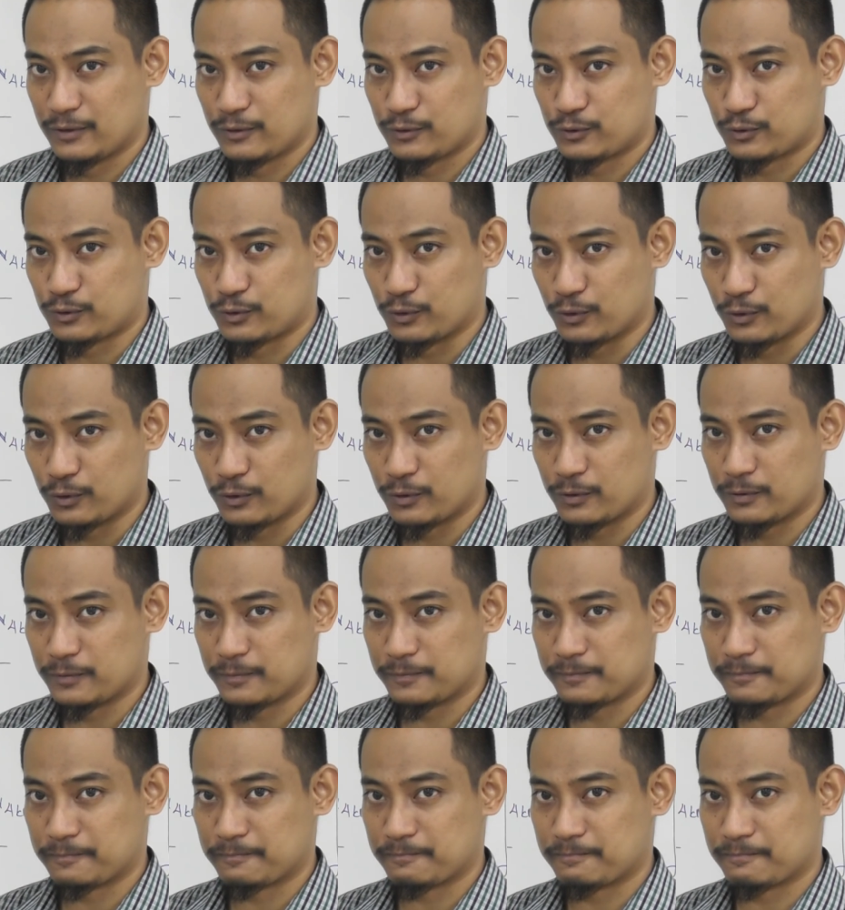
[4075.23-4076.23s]

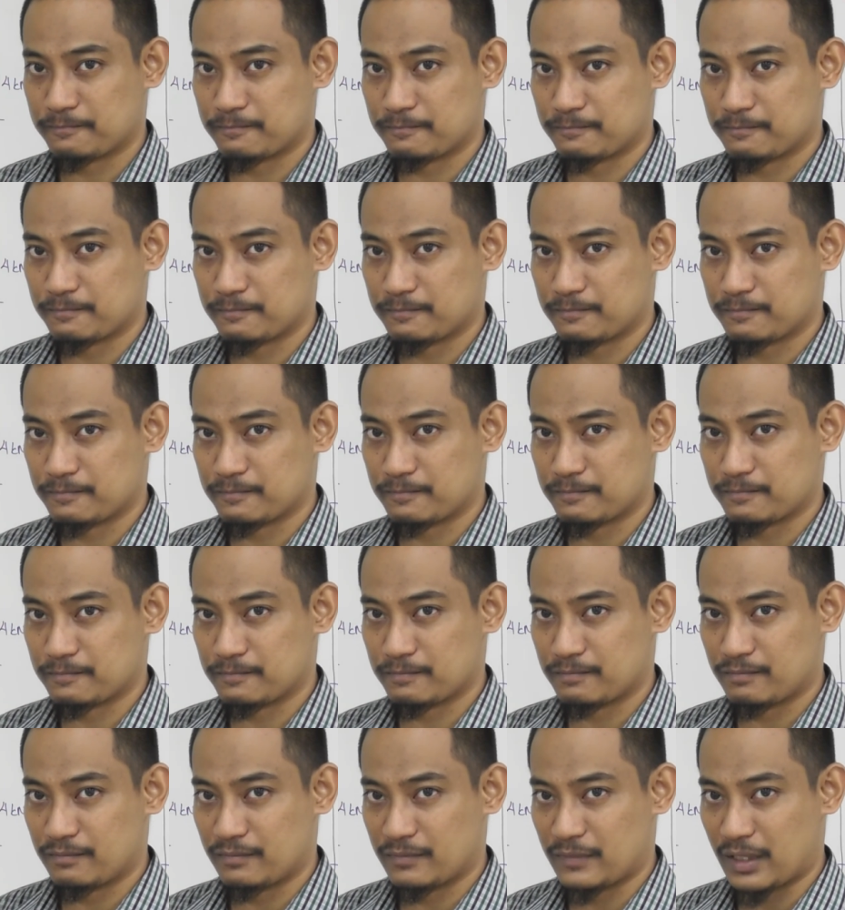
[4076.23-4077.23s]
So
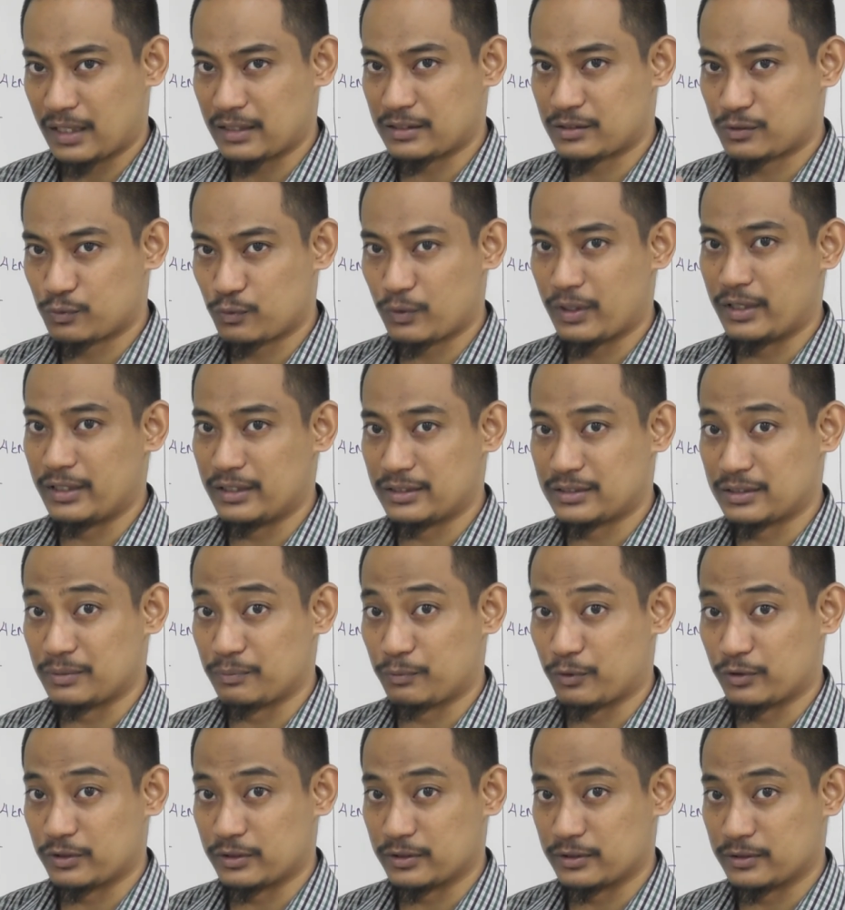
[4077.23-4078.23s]
that's why it's
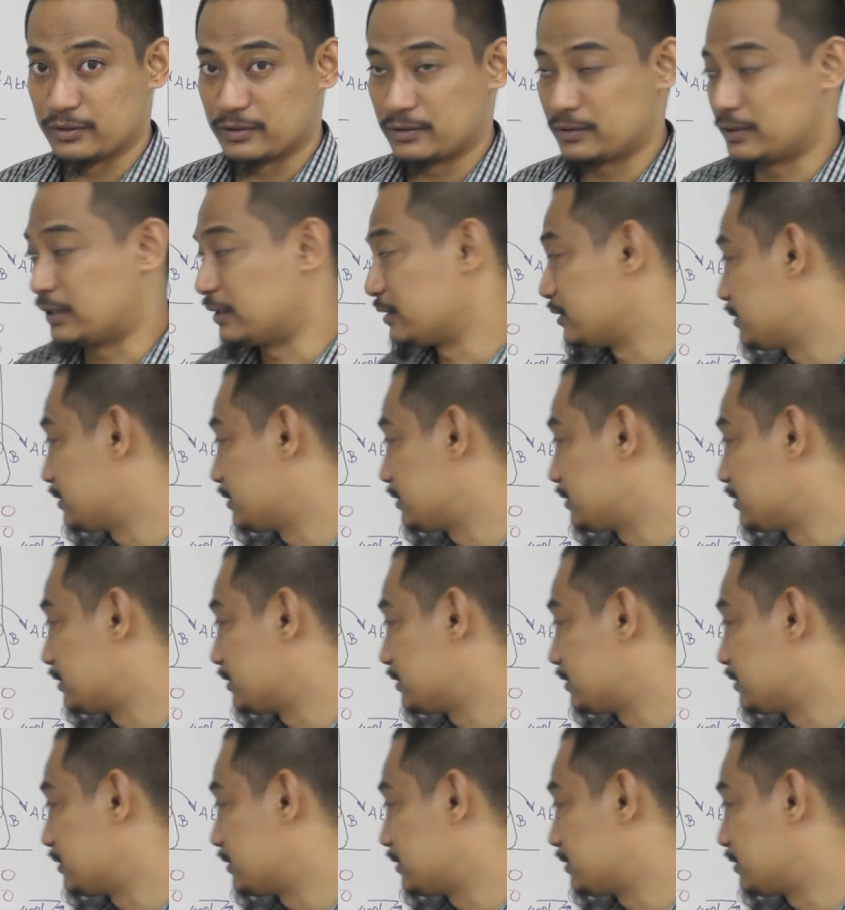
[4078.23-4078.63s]
important, right?